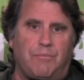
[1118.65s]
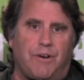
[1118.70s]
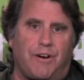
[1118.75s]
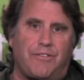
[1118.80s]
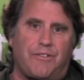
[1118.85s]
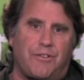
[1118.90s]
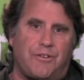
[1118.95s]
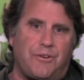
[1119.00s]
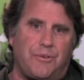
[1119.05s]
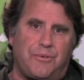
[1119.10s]

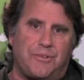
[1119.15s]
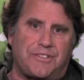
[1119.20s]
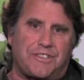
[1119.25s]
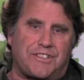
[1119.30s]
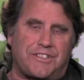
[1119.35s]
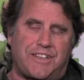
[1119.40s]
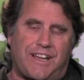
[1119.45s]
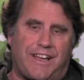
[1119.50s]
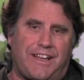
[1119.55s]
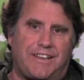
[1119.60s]
mother who was
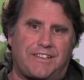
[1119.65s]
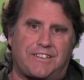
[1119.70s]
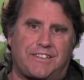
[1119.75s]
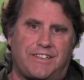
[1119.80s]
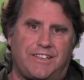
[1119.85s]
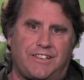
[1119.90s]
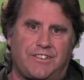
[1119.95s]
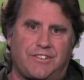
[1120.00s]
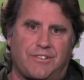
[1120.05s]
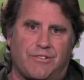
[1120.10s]
a science
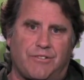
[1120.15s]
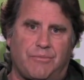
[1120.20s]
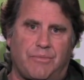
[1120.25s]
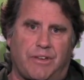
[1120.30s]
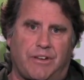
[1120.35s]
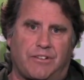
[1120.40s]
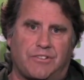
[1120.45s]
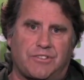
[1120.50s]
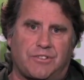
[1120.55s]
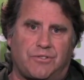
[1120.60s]
teacher in
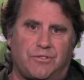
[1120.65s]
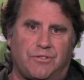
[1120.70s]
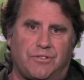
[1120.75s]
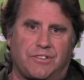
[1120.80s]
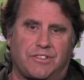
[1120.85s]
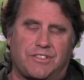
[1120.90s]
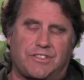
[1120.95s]
middle school